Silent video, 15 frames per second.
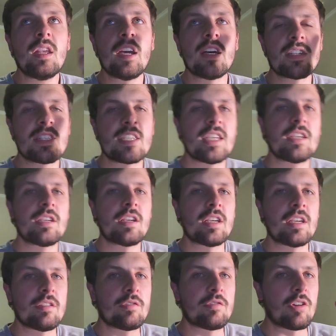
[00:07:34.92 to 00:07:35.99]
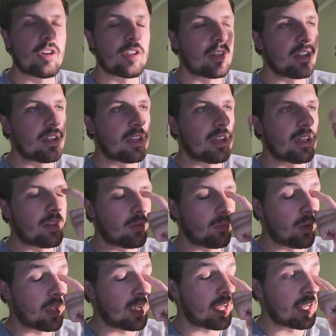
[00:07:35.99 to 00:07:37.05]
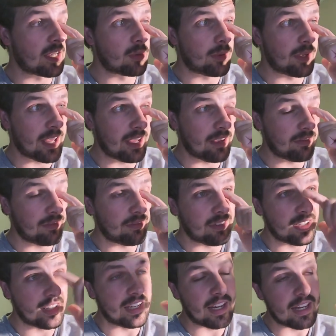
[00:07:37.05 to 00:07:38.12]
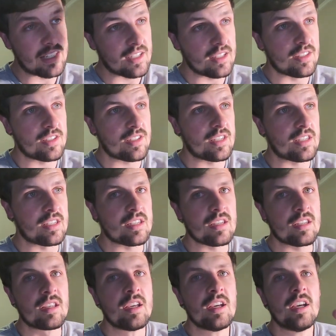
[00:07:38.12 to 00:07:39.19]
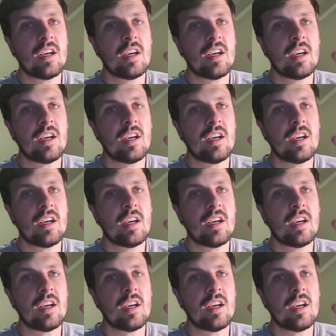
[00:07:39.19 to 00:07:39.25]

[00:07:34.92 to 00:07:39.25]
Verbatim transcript: I'll see if on the one hunt we have it later this season